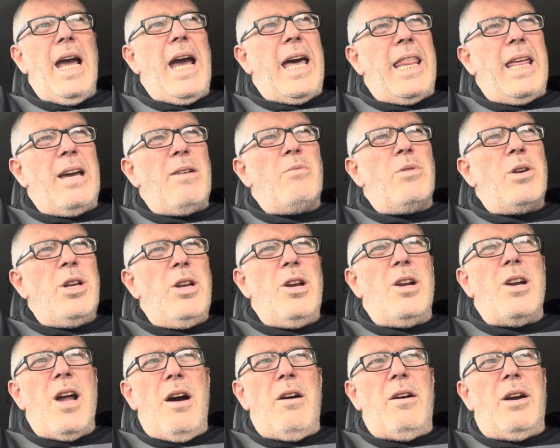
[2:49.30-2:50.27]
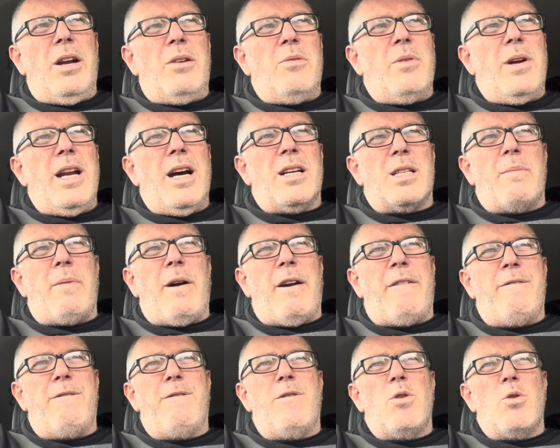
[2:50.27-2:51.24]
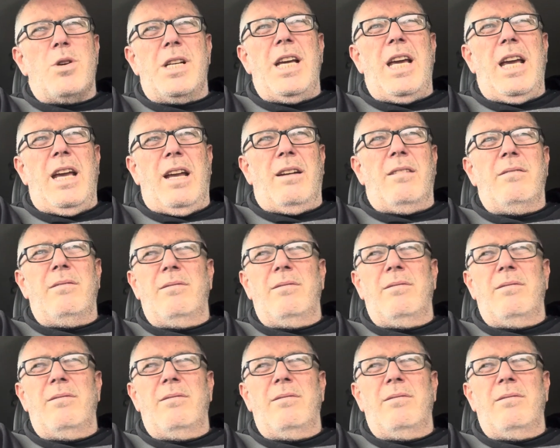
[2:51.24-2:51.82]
And then wouldn't you know it, when I was about 14,